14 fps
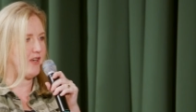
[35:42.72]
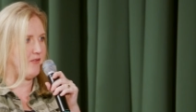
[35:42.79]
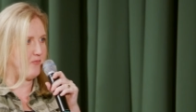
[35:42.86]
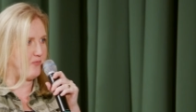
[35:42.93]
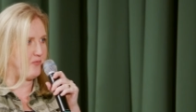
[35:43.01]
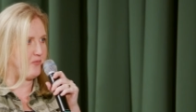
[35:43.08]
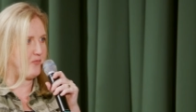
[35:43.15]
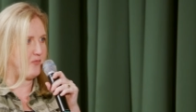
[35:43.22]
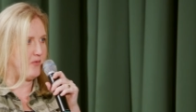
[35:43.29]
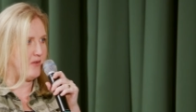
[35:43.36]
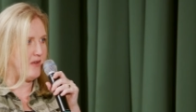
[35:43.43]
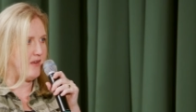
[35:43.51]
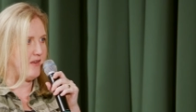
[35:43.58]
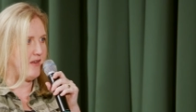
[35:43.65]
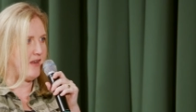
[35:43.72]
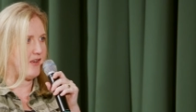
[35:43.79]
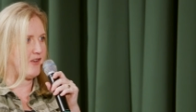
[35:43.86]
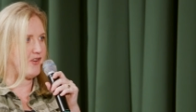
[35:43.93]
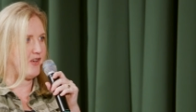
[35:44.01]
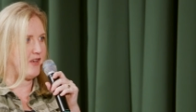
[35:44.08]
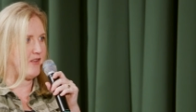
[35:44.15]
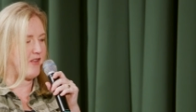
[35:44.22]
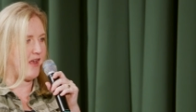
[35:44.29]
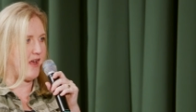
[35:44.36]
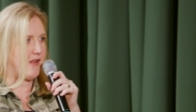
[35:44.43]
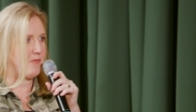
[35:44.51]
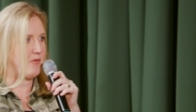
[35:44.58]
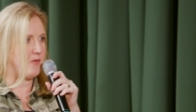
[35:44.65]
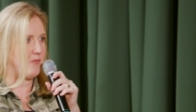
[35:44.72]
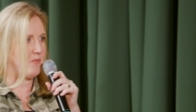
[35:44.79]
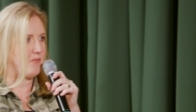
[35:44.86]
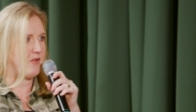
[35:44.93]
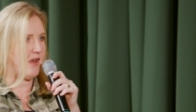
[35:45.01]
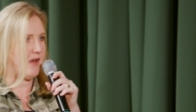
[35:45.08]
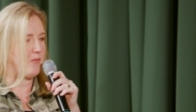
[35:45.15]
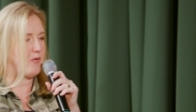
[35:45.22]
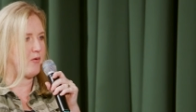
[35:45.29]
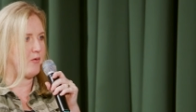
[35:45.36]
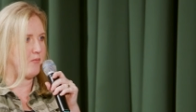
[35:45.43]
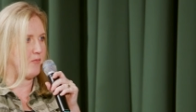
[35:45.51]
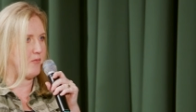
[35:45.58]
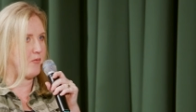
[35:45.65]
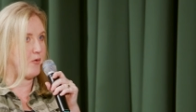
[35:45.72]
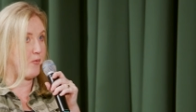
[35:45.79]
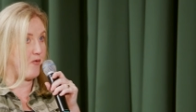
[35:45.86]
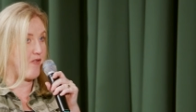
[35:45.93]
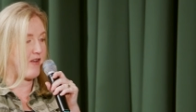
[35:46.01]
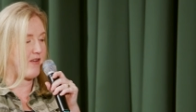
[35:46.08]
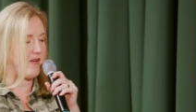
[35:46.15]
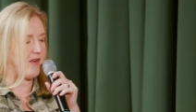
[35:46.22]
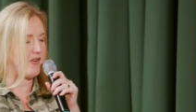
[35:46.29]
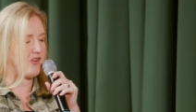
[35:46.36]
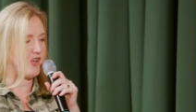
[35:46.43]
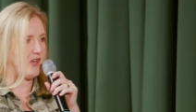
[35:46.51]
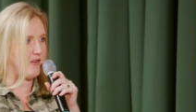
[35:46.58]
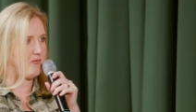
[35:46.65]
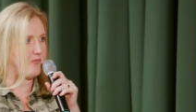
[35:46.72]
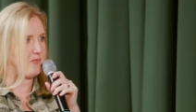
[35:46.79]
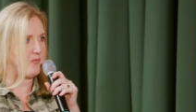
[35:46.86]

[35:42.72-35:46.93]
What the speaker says: year. Next year, the album will be ready next year.